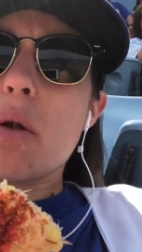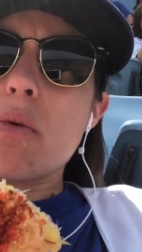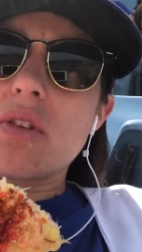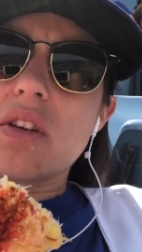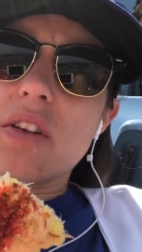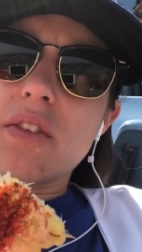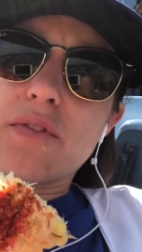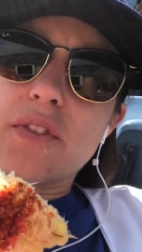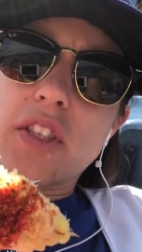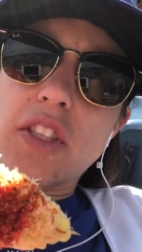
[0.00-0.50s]
would
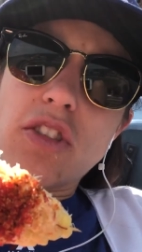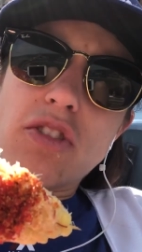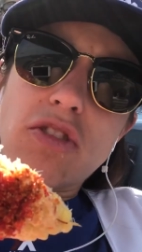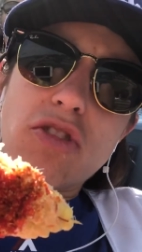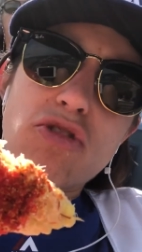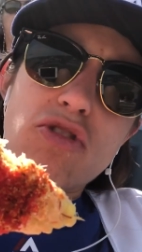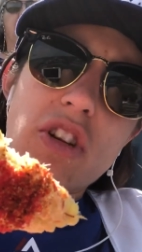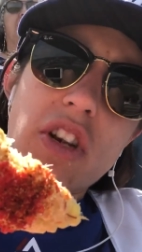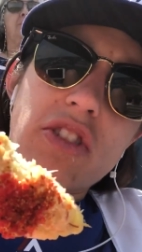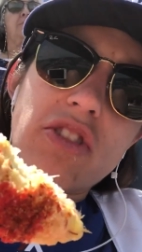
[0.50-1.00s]
definitely
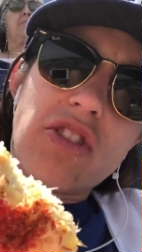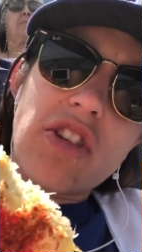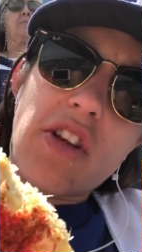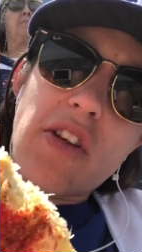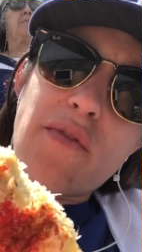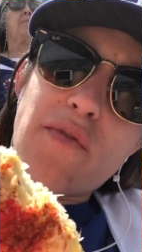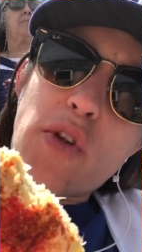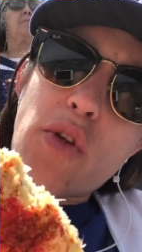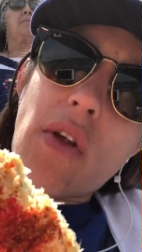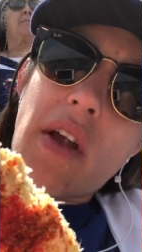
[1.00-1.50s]
suggest it
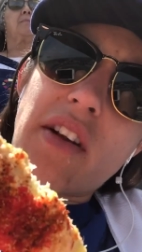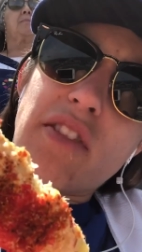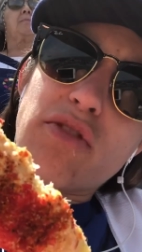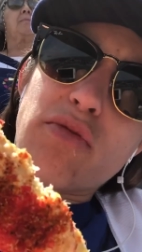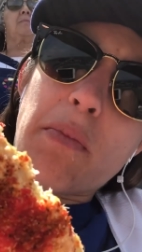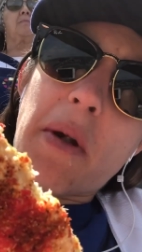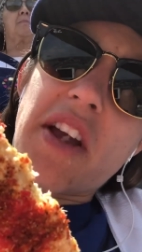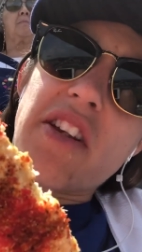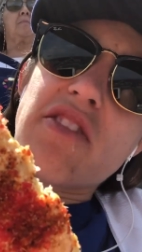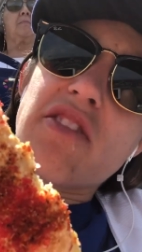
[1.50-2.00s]
if you like
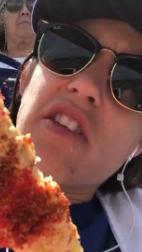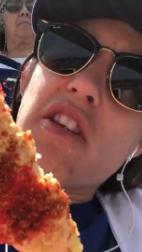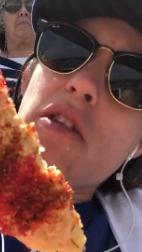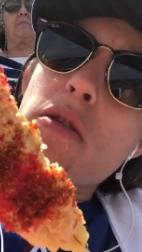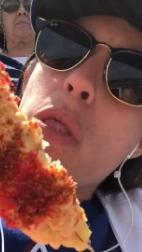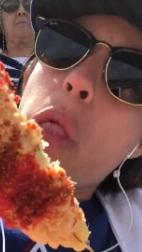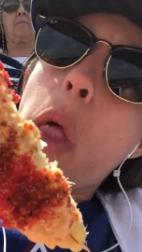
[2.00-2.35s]
spicy.